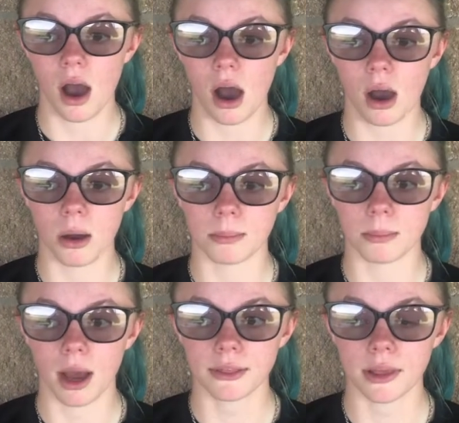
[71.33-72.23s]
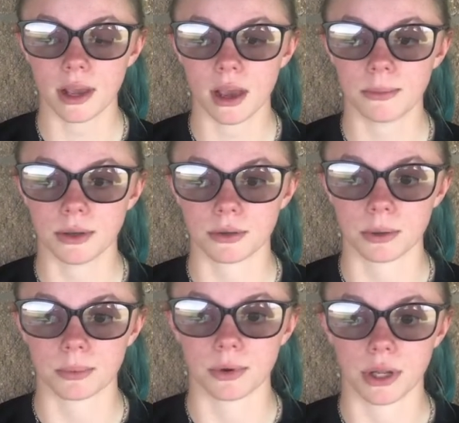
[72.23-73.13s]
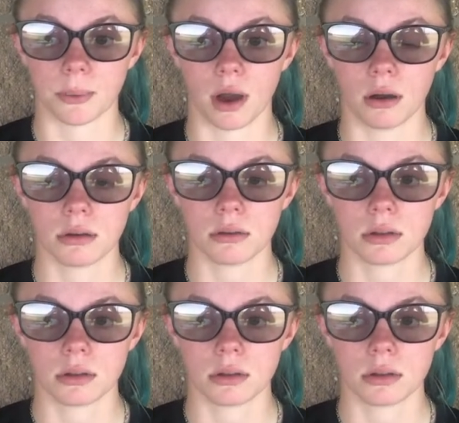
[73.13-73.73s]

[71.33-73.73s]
I think I've been doing pretty well.